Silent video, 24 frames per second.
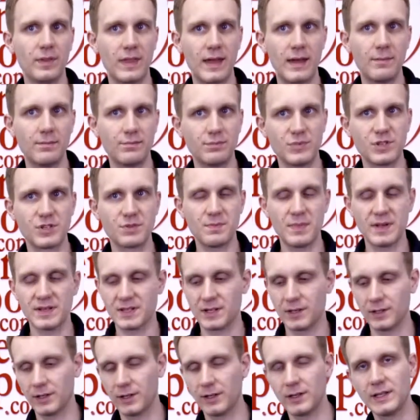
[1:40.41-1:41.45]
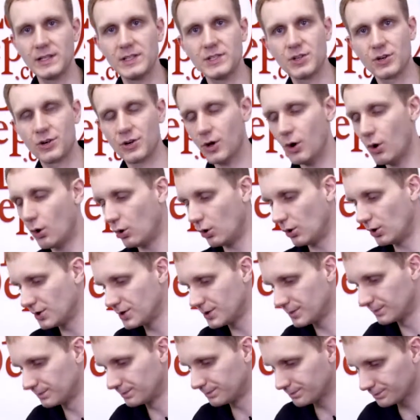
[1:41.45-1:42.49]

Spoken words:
That just makes it a little easier to hold.